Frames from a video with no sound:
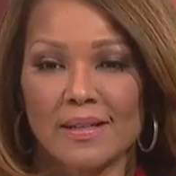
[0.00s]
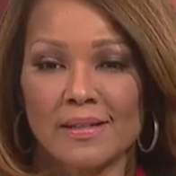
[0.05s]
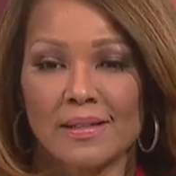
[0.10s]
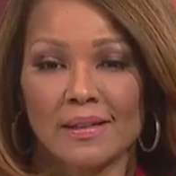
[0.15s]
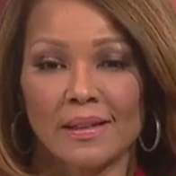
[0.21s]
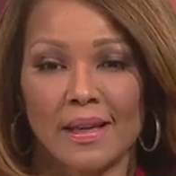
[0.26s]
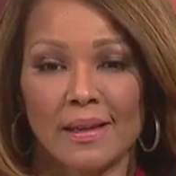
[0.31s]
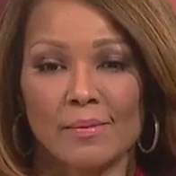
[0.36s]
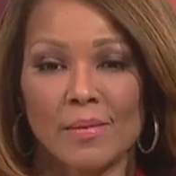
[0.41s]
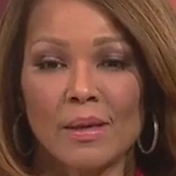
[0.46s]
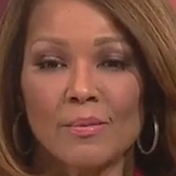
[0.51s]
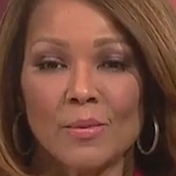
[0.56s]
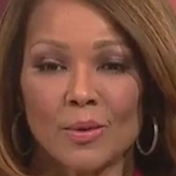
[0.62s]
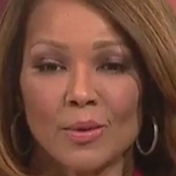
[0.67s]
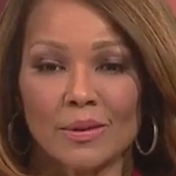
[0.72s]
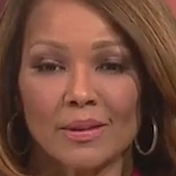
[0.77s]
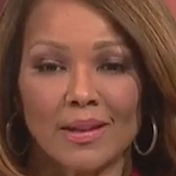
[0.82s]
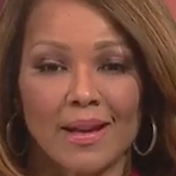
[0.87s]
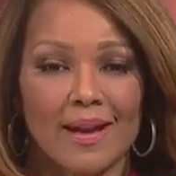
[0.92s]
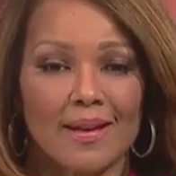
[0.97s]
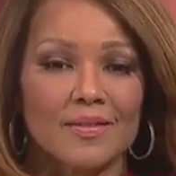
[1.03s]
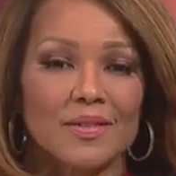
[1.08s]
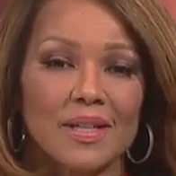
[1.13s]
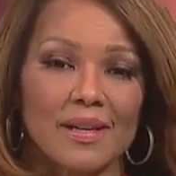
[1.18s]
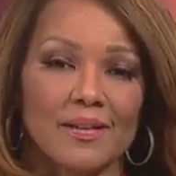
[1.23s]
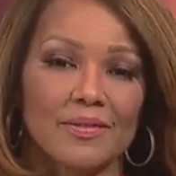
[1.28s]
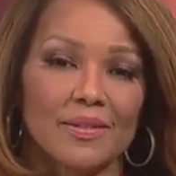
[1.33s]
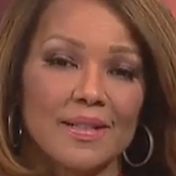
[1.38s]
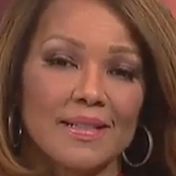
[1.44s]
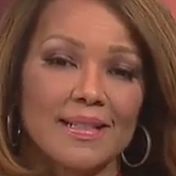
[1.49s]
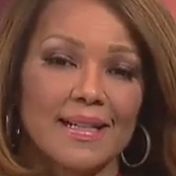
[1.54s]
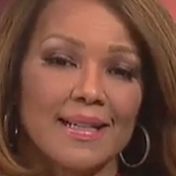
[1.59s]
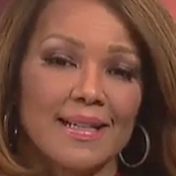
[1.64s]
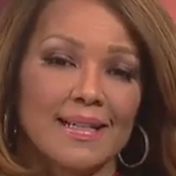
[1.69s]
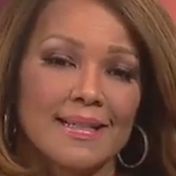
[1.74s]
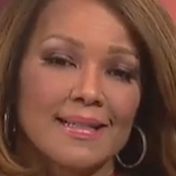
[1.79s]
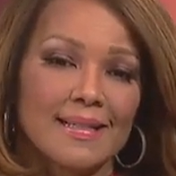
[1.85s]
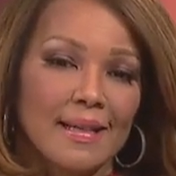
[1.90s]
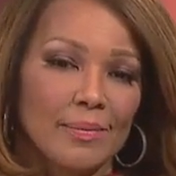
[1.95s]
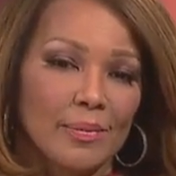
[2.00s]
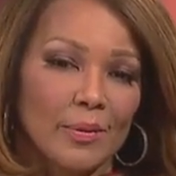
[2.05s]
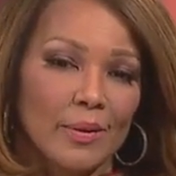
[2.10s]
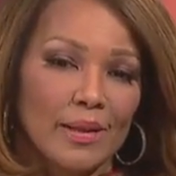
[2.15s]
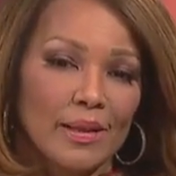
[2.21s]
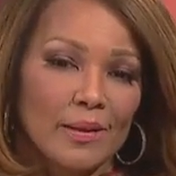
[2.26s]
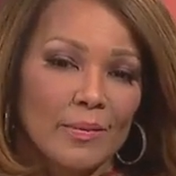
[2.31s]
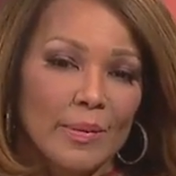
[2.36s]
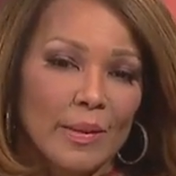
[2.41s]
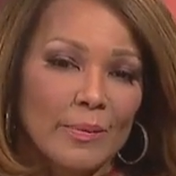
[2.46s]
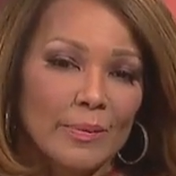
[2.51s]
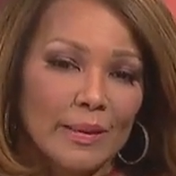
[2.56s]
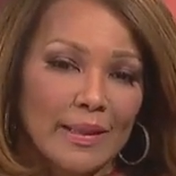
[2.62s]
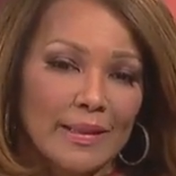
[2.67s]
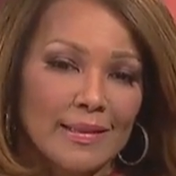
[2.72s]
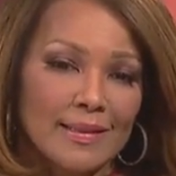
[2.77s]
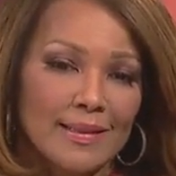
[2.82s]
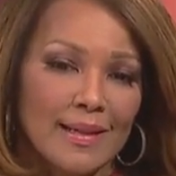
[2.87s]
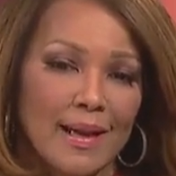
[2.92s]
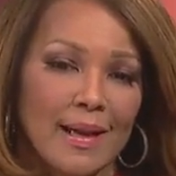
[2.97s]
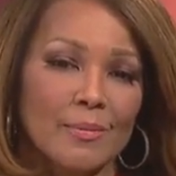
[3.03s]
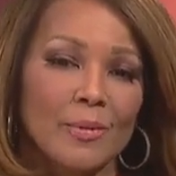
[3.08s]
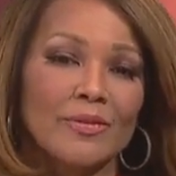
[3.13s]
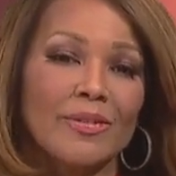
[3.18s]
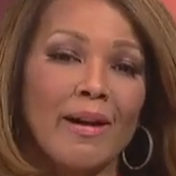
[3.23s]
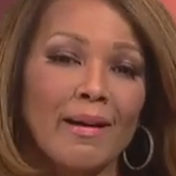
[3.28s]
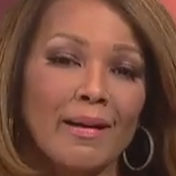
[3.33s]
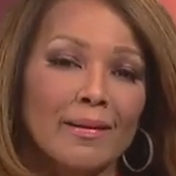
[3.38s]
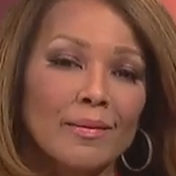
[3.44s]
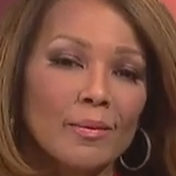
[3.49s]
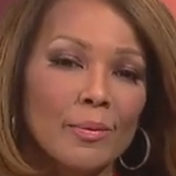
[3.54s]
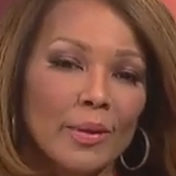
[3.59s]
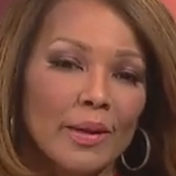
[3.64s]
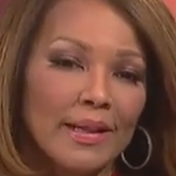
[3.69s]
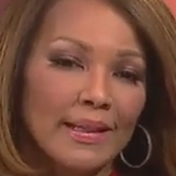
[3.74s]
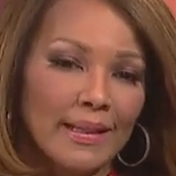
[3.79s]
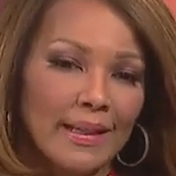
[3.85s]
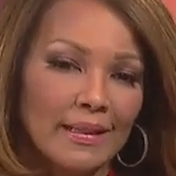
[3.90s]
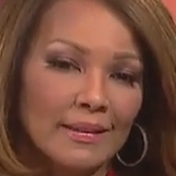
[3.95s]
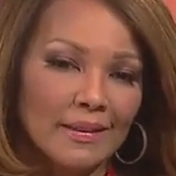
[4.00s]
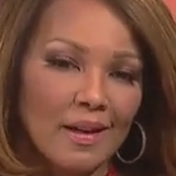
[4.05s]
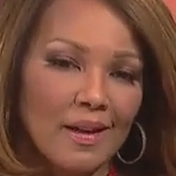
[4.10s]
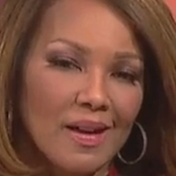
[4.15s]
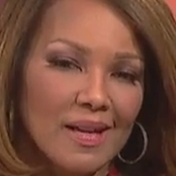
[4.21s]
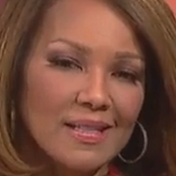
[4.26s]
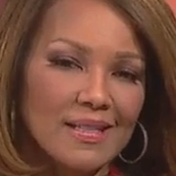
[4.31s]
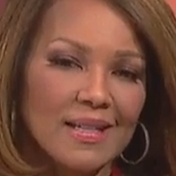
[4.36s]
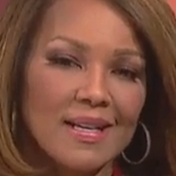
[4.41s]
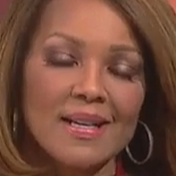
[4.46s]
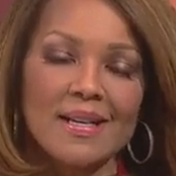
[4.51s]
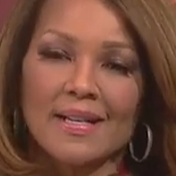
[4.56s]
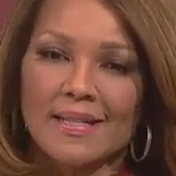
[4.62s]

is claiming more lives every day and separating people at a time of heartbreaking loss.